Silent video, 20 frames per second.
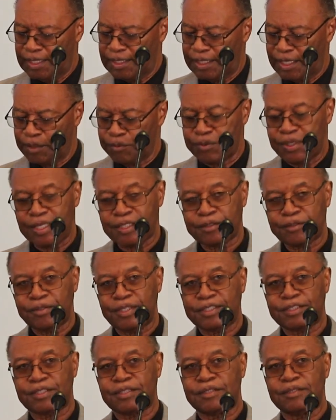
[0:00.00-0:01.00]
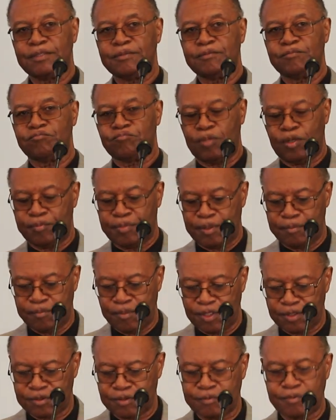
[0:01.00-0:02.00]
Now, we as Christians will be
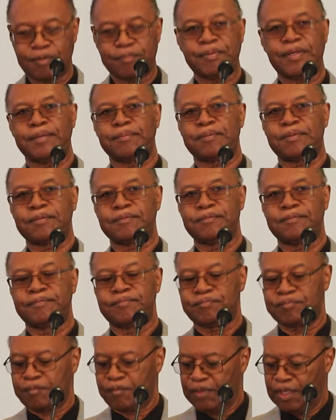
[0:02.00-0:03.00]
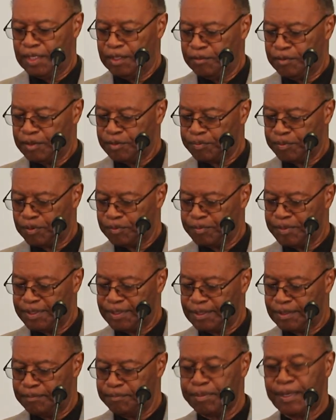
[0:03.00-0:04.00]
merciful people. You're supposed to
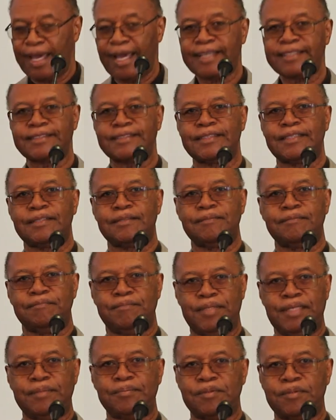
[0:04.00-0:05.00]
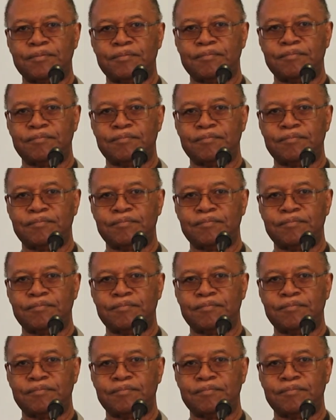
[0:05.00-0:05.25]
be compassionate people.